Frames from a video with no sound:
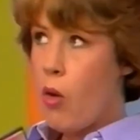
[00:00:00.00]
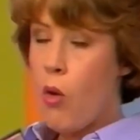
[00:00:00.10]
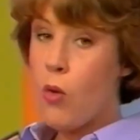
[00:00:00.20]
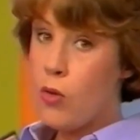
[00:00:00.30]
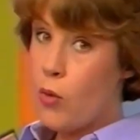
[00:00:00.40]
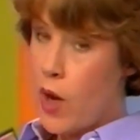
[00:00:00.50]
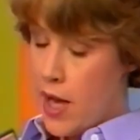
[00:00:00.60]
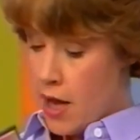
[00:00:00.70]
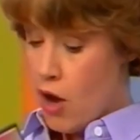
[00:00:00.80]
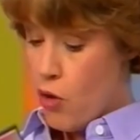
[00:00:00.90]
all the
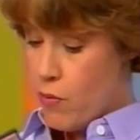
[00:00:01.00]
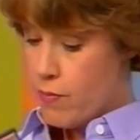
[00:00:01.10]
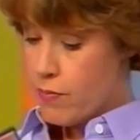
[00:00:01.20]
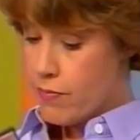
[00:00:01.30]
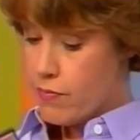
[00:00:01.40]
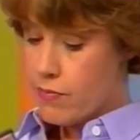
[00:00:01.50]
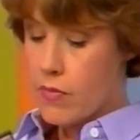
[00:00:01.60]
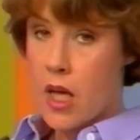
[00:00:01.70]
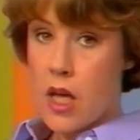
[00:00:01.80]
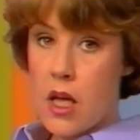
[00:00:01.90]
way home.
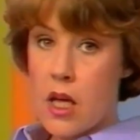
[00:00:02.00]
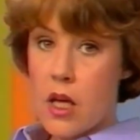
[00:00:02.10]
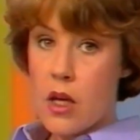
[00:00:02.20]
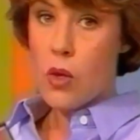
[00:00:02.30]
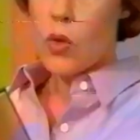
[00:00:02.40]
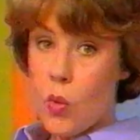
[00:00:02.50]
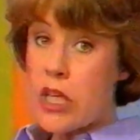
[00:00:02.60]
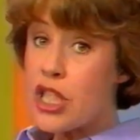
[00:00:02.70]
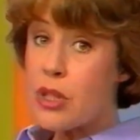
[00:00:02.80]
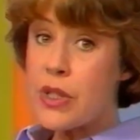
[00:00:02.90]

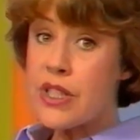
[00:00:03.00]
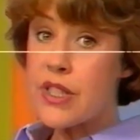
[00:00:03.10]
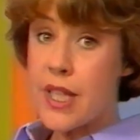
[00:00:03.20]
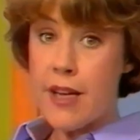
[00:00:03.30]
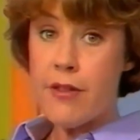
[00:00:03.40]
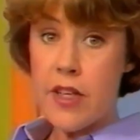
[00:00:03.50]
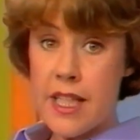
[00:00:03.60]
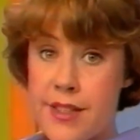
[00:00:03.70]
When she was safely